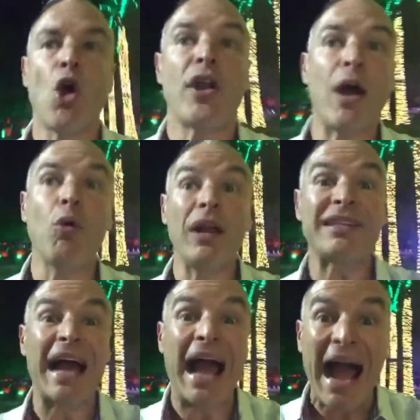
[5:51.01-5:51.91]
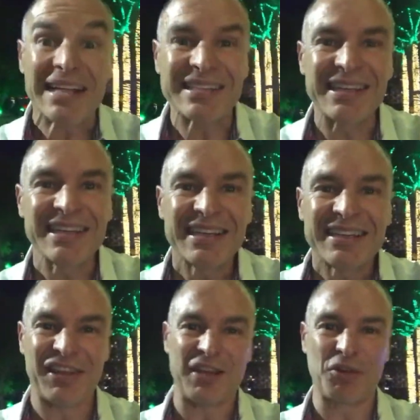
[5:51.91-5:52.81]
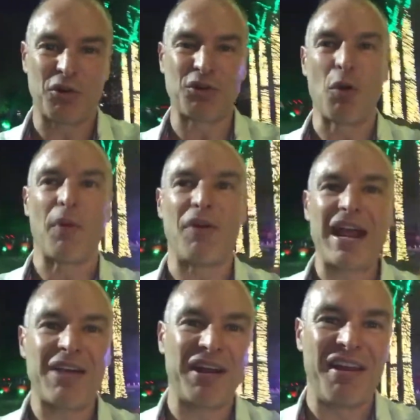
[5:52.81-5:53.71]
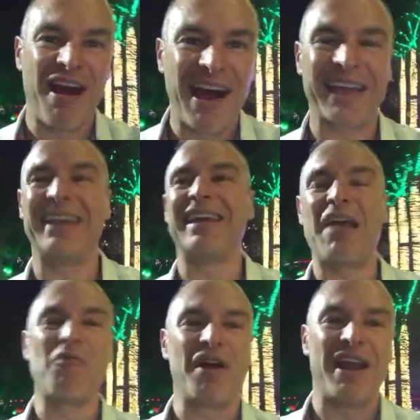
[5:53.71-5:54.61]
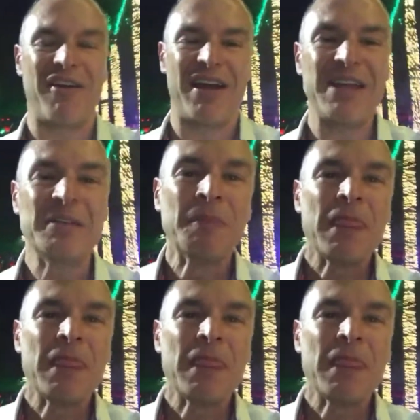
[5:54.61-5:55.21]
We're not willing to ask till that door is open, right? We're knocking and whatnot, right?